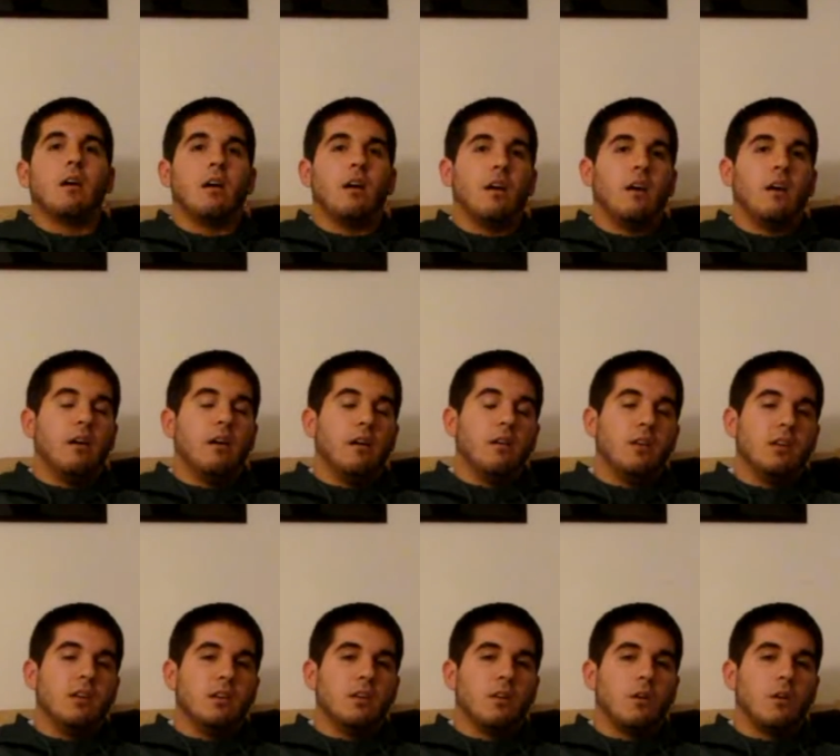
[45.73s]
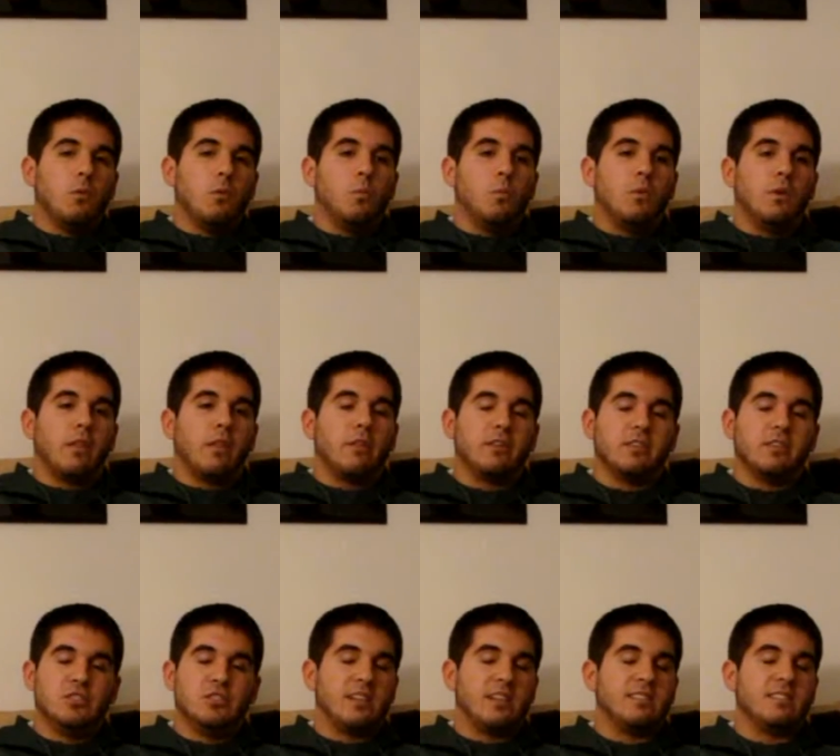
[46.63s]
When I look
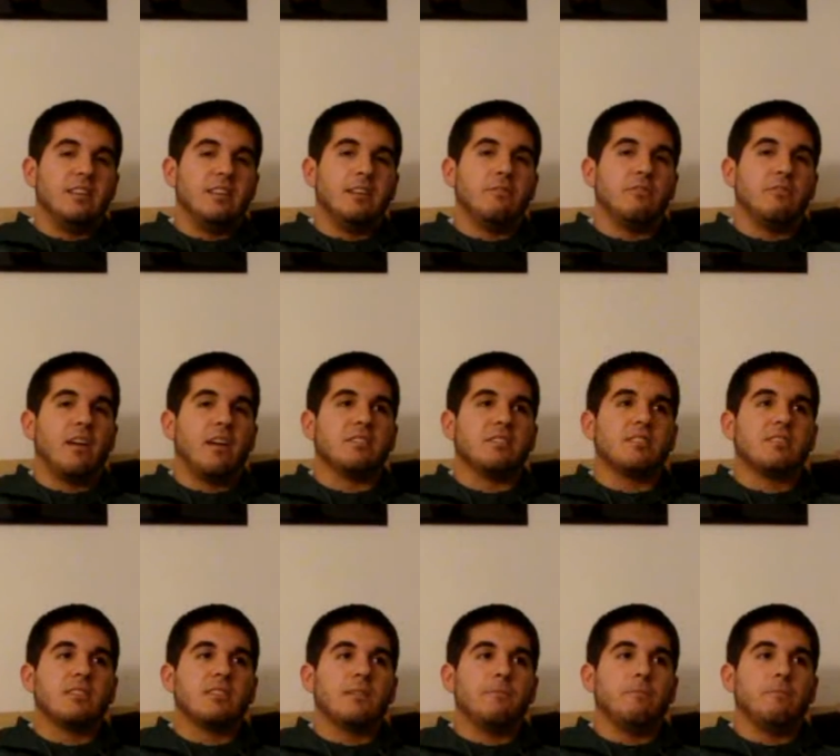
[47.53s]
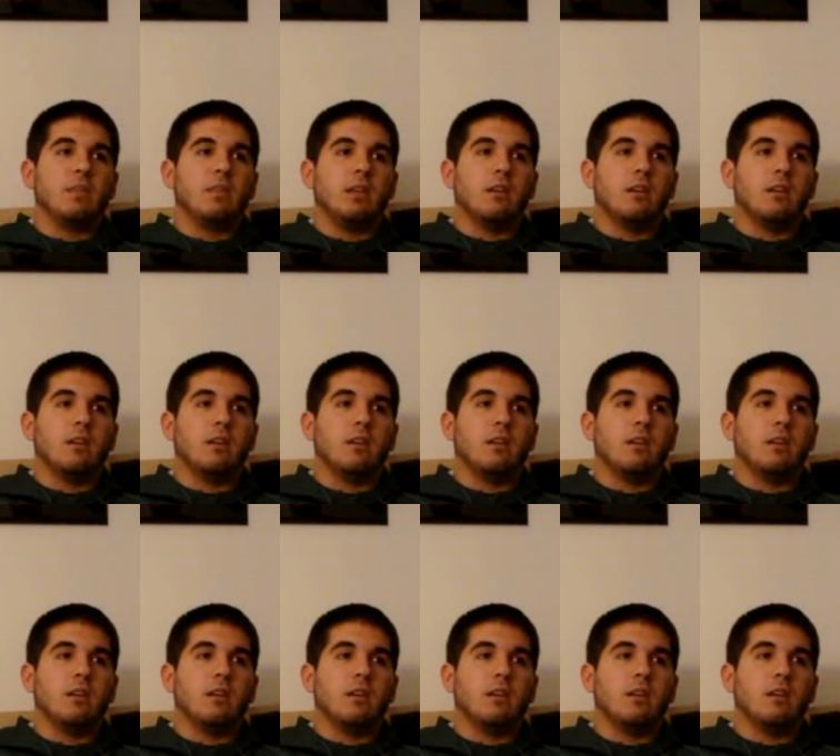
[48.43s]
at the Jets defense,